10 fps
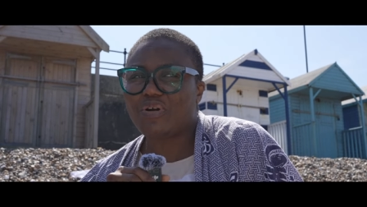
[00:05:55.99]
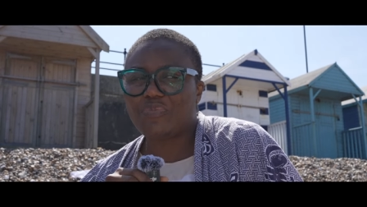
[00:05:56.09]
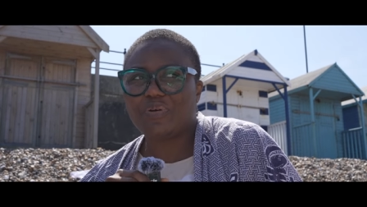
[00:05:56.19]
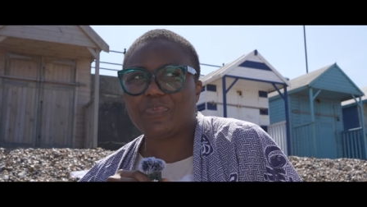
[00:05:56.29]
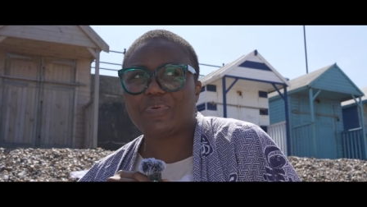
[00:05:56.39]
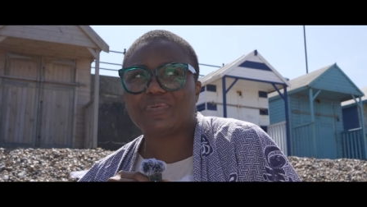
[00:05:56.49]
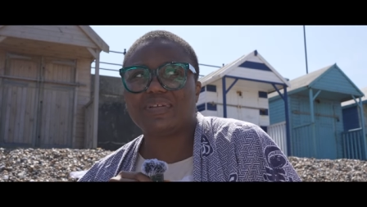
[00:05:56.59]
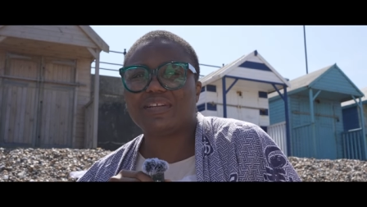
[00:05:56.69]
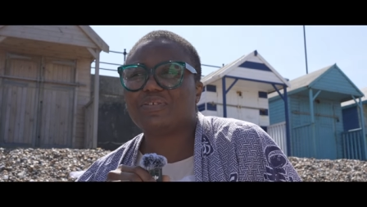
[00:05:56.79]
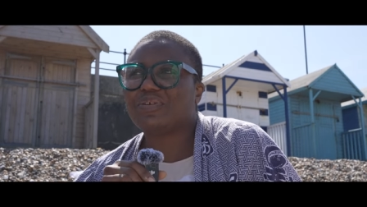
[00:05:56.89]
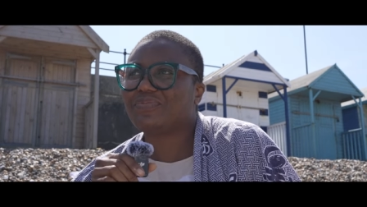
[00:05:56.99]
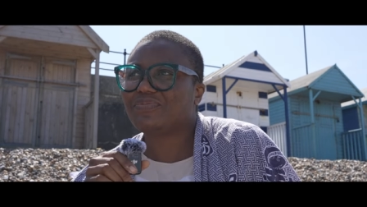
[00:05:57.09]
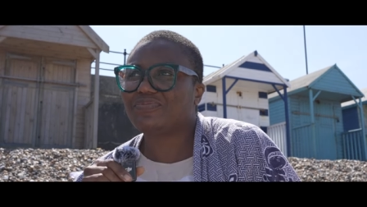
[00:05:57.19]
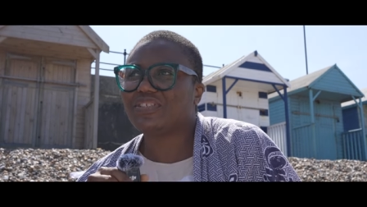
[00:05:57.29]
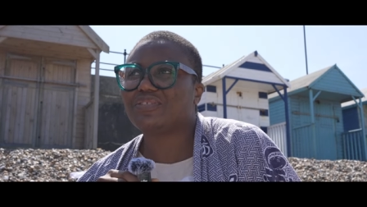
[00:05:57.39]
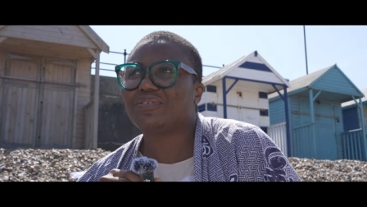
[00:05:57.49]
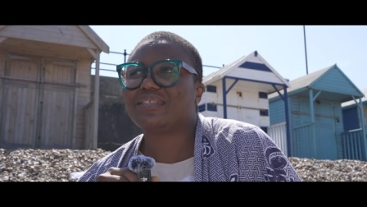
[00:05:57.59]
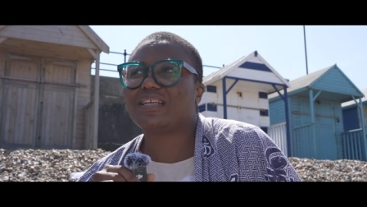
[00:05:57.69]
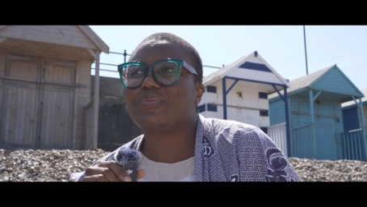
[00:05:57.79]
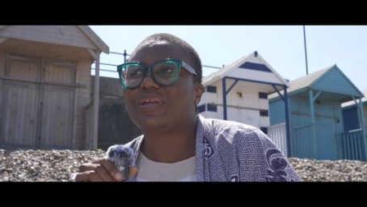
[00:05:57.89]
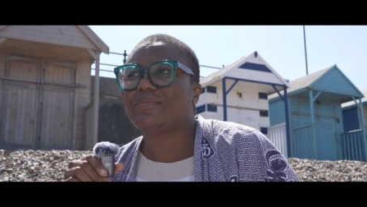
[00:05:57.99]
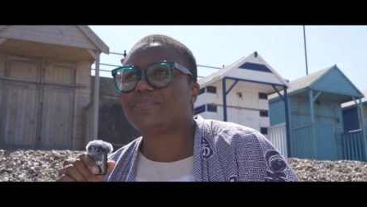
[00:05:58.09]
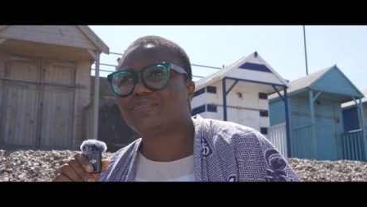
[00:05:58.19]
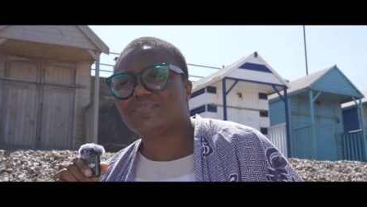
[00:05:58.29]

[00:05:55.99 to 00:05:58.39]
come up, a lot of visions that were,